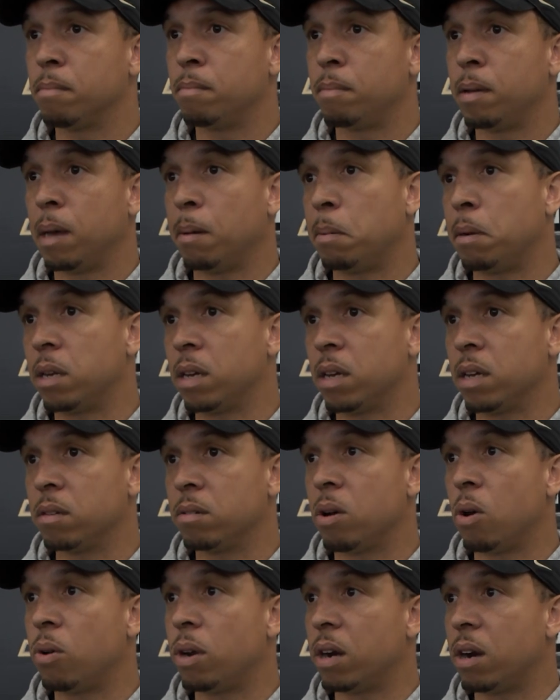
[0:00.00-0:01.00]
be able to
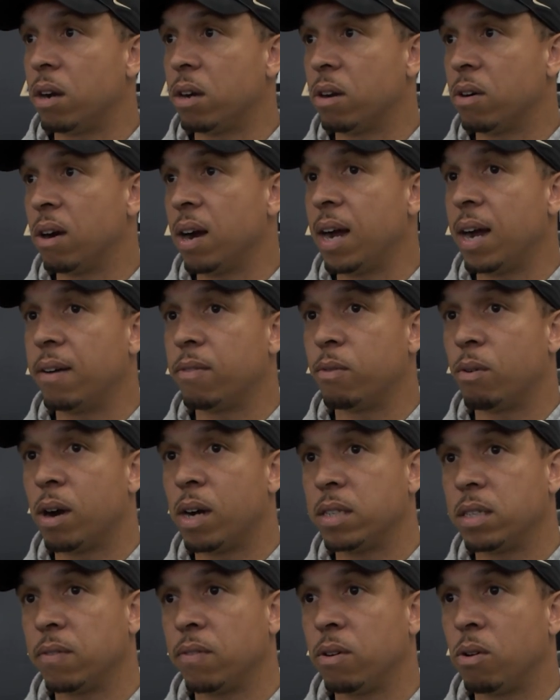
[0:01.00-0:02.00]
hone in on your craft.
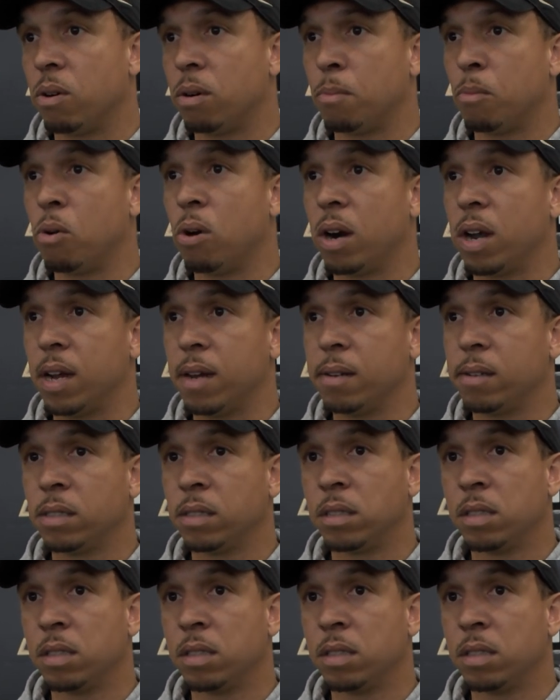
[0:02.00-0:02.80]
Whereas if you go in the morning,